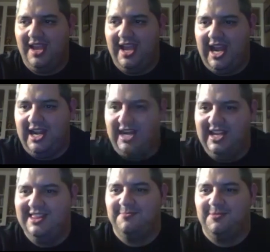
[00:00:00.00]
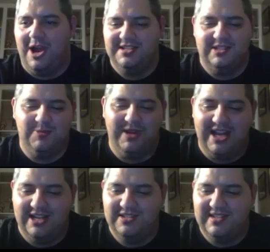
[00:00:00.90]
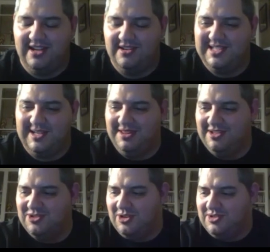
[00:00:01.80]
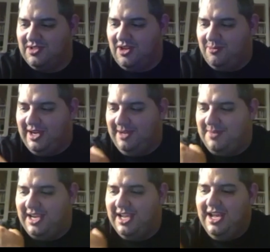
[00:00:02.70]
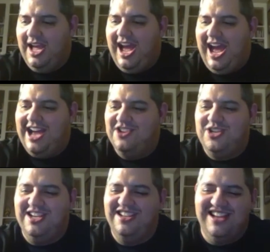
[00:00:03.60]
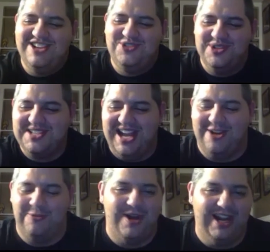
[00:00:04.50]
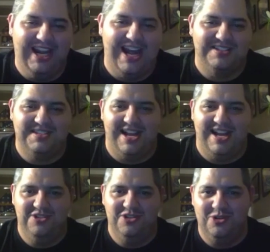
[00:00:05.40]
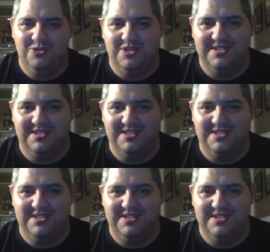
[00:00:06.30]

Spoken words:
And in the process, we kind of said some of these jokes already, but as she's kind of running outside, she chooses